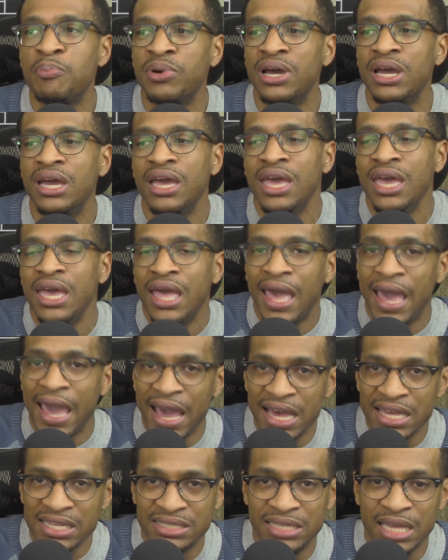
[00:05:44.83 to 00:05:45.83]
but
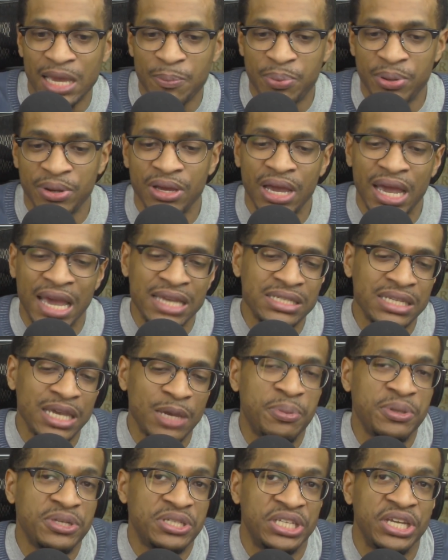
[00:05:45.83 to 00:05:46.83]
as that as a
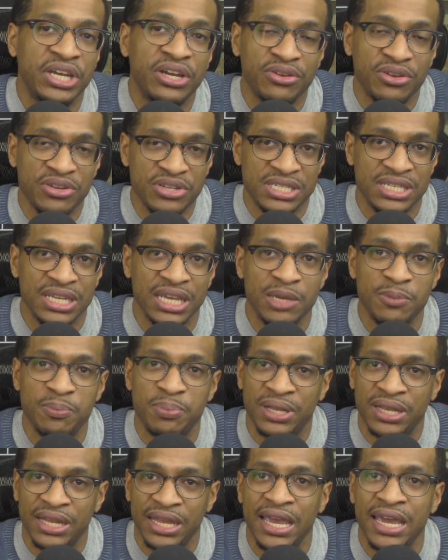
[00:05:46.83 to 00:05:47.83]
particular scene
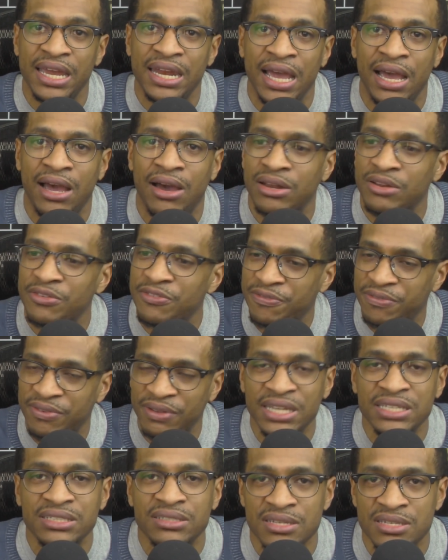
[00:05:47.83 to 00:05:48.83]
played out and
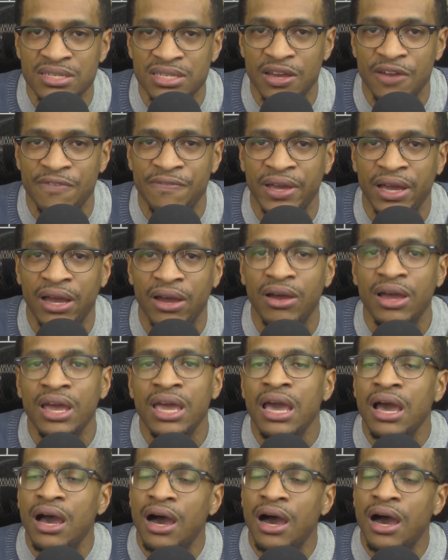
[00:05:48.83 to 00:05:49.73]
fleshed itself out,